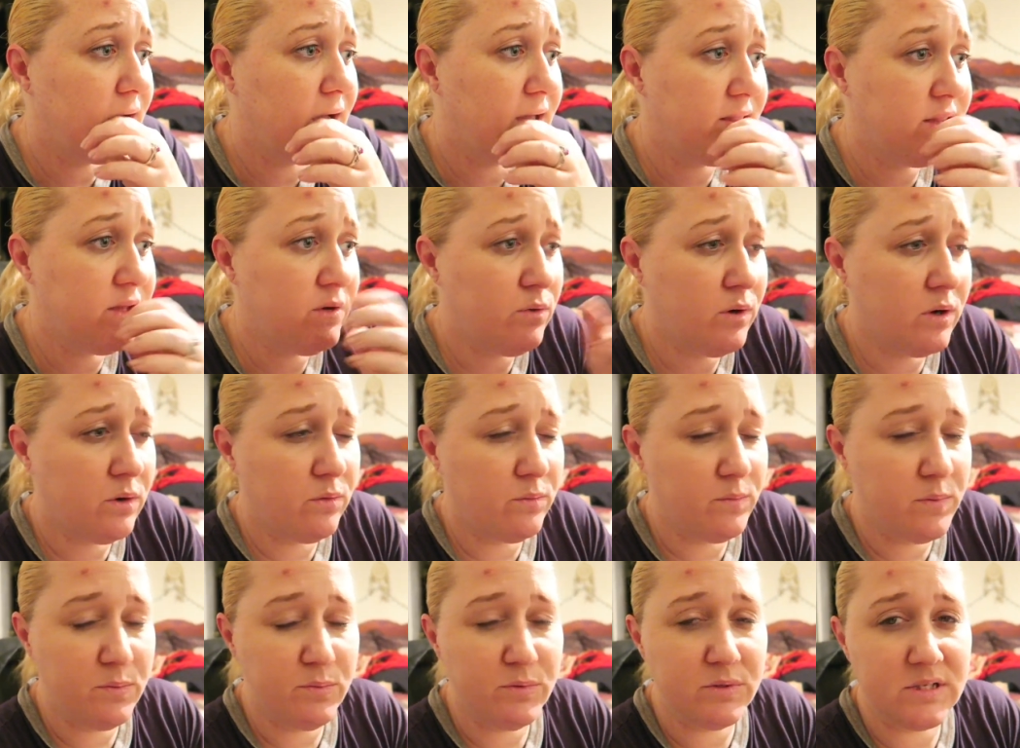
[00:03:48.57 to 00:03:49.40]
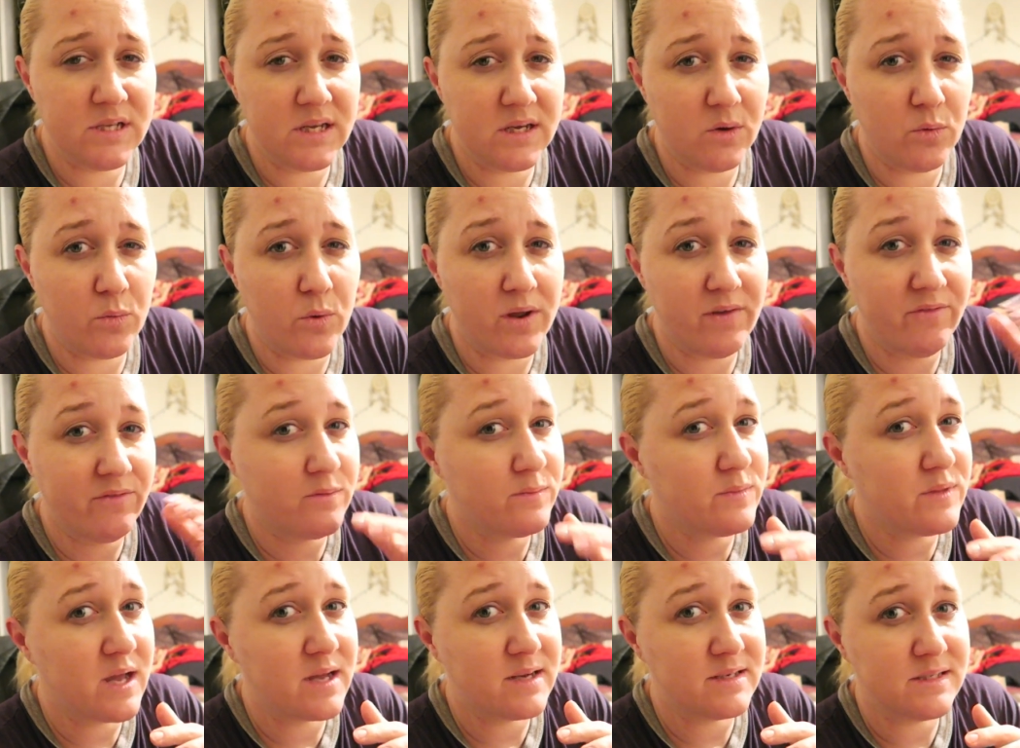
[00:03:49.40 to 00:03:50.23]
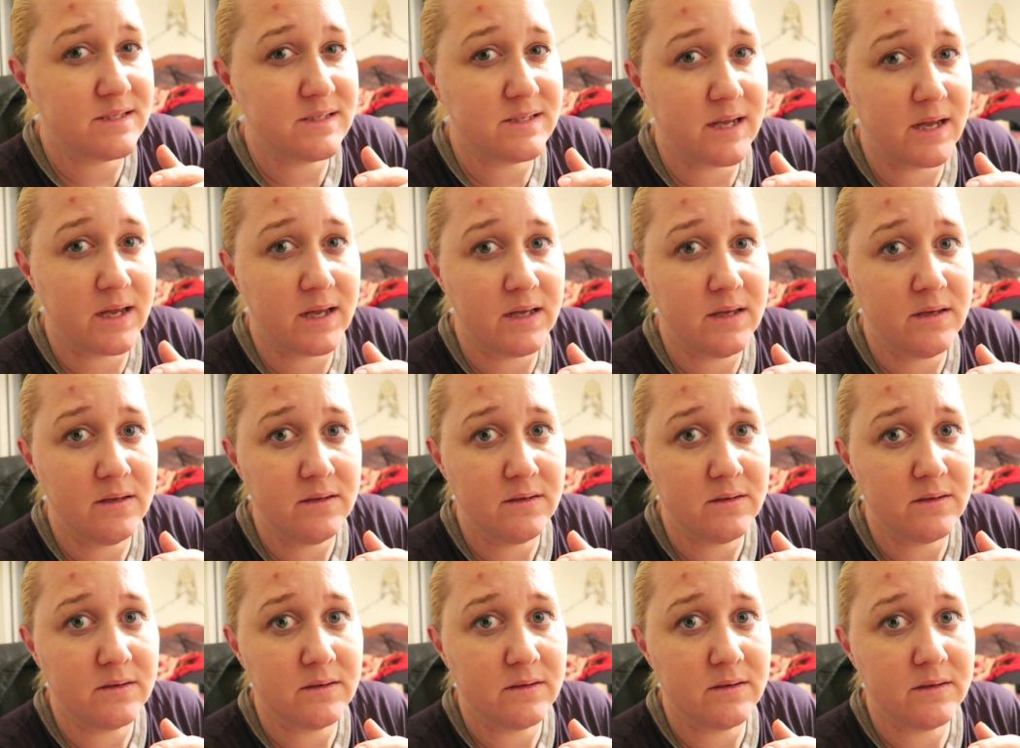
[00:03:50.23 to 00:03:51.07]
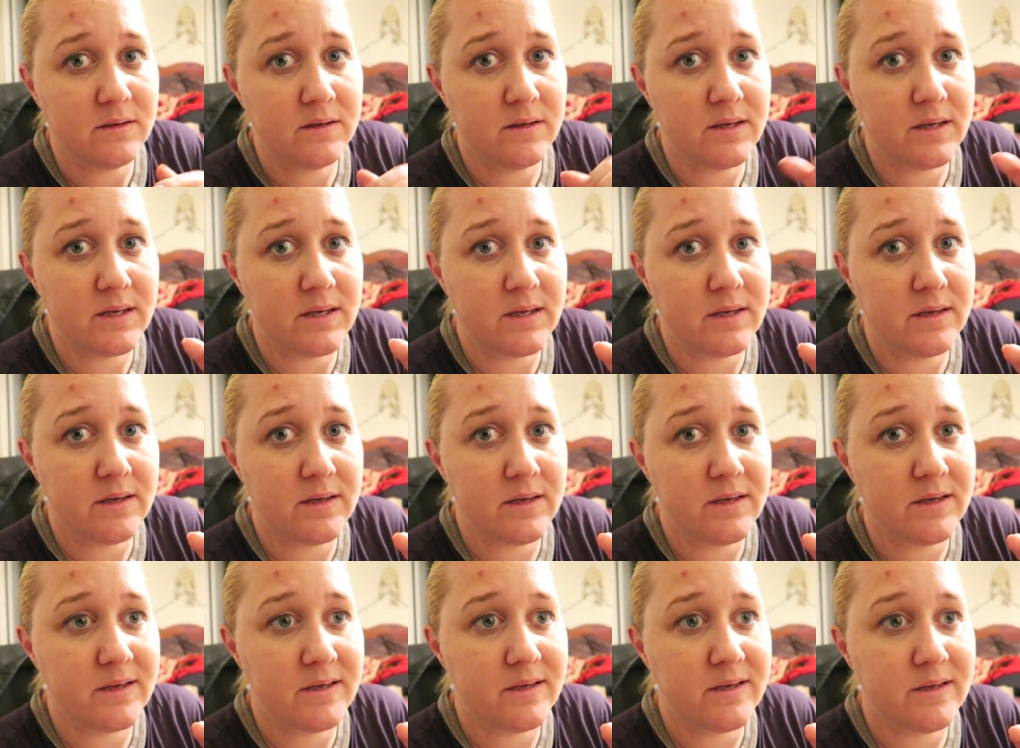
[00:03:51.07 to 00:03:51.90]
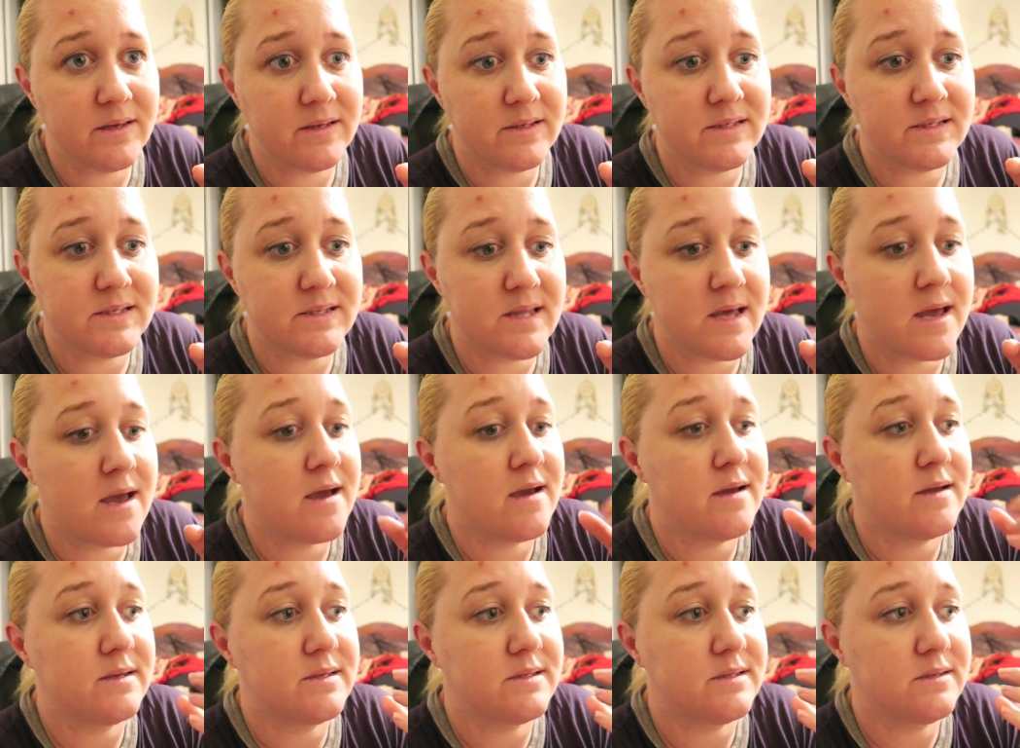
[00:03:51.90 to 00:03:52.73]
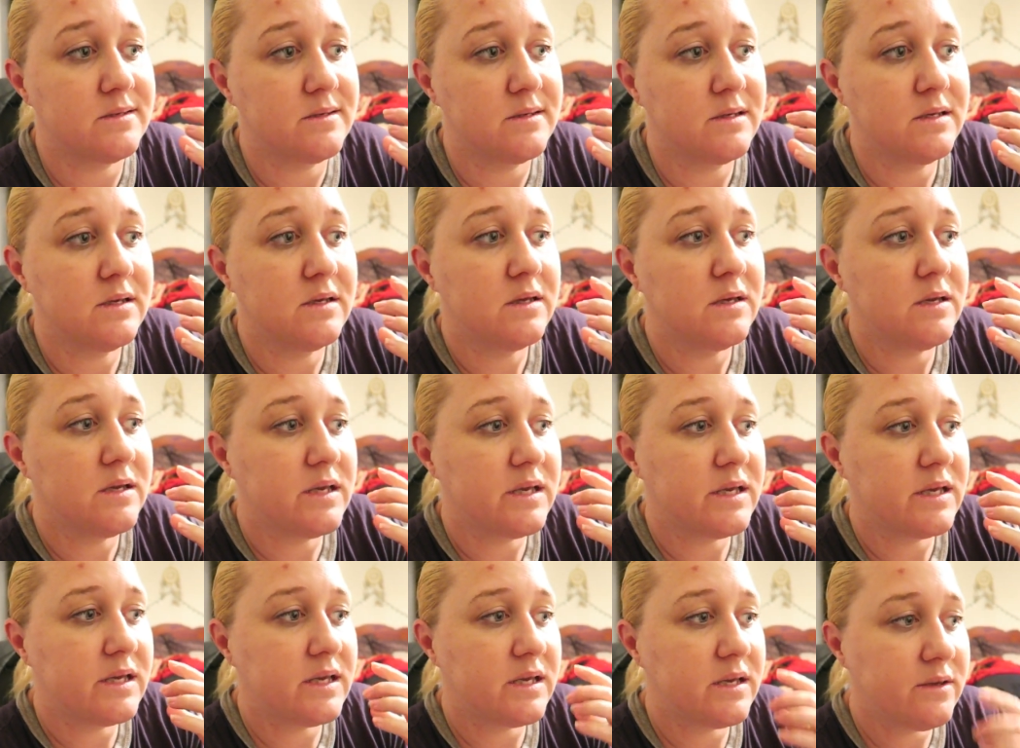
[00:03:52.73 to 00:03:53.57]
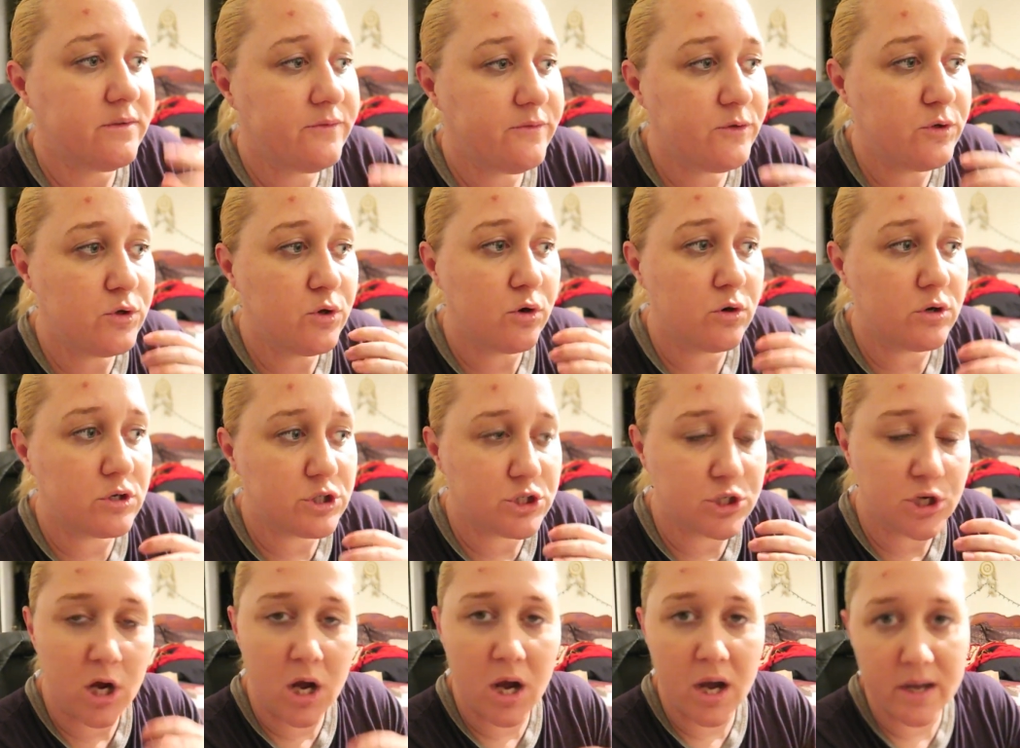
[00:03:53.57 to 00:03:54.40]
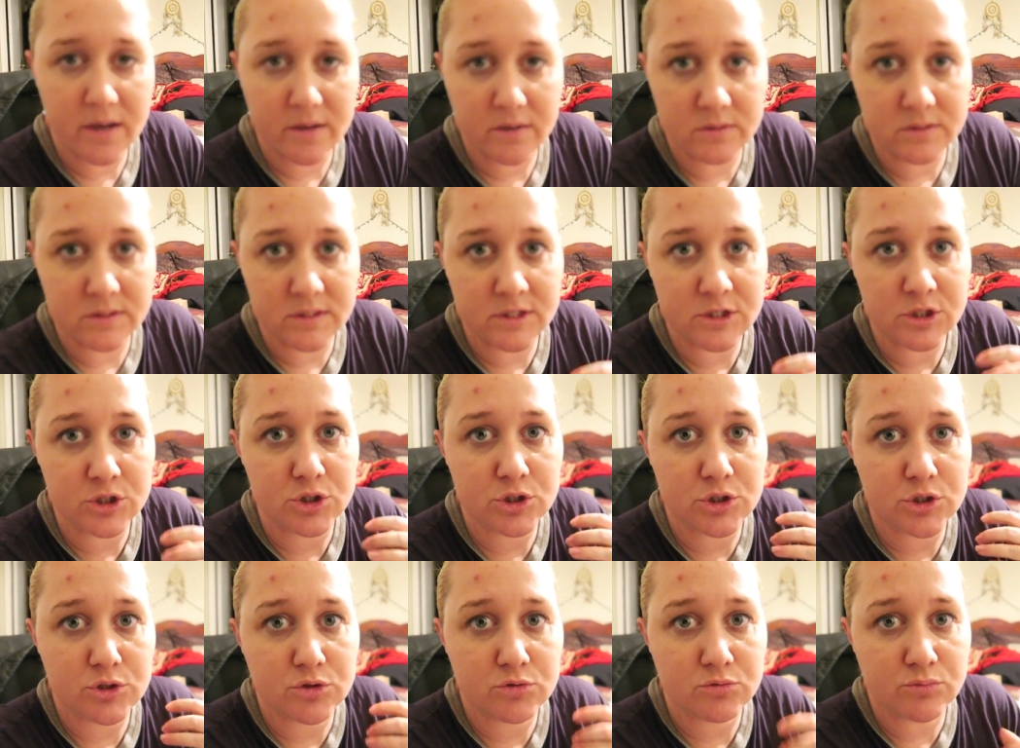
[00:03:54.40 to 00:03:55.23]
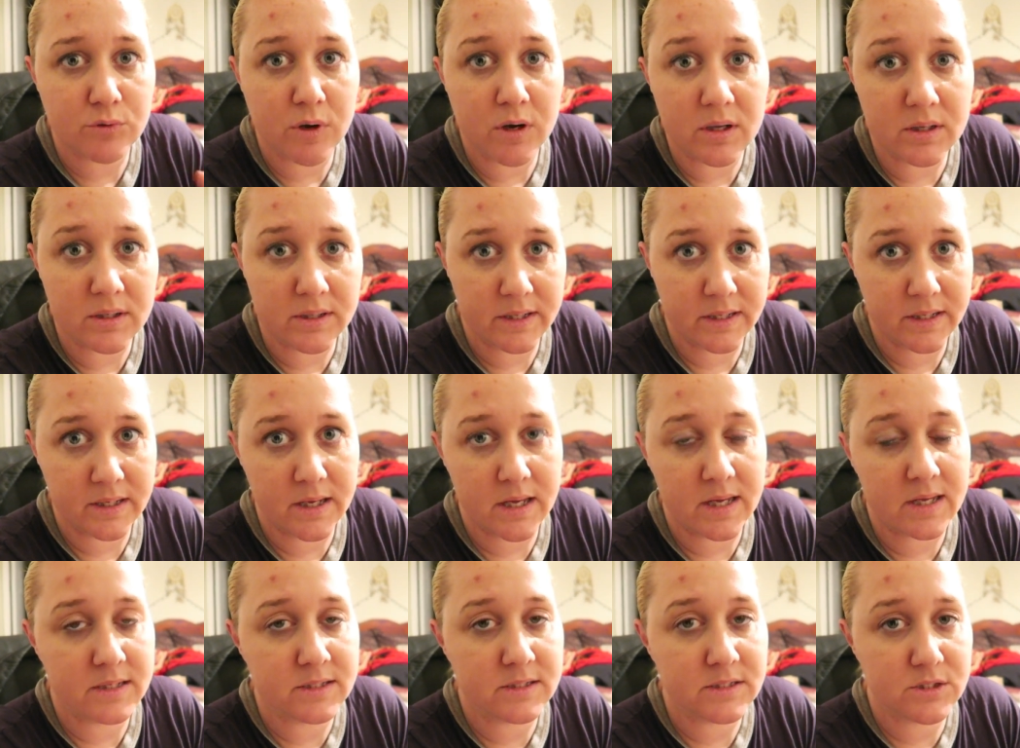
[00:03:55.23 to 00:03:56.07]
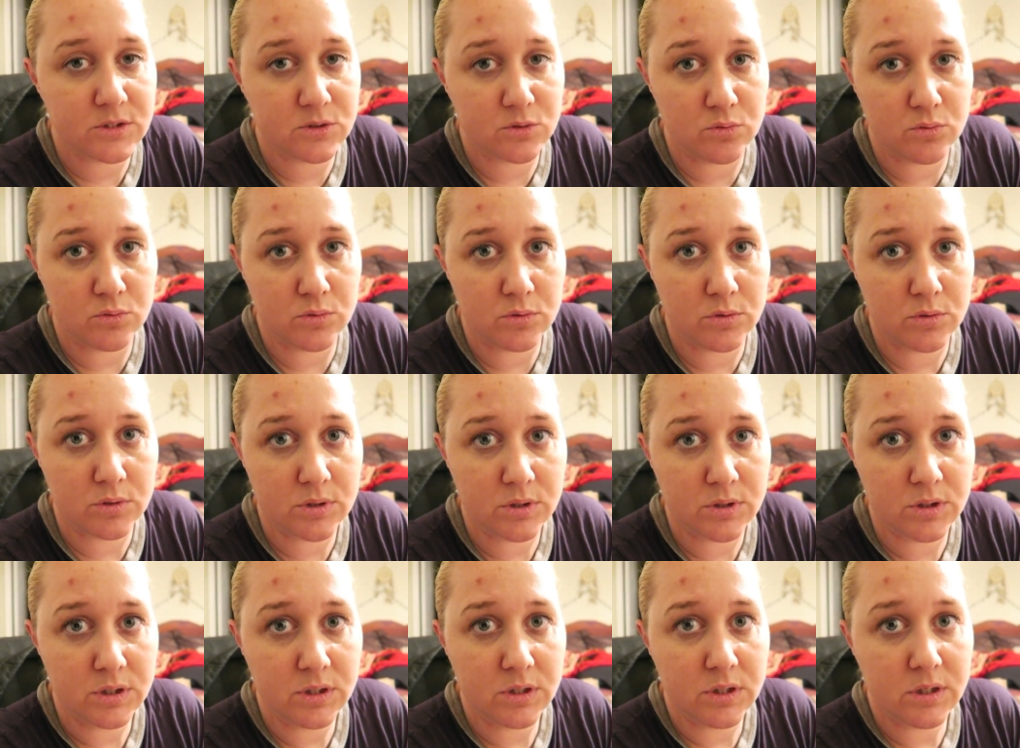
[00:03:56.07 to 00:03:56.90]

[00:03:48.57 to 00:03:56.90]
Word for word: I think what I want people to take away from that today is that if your child is struggling in school,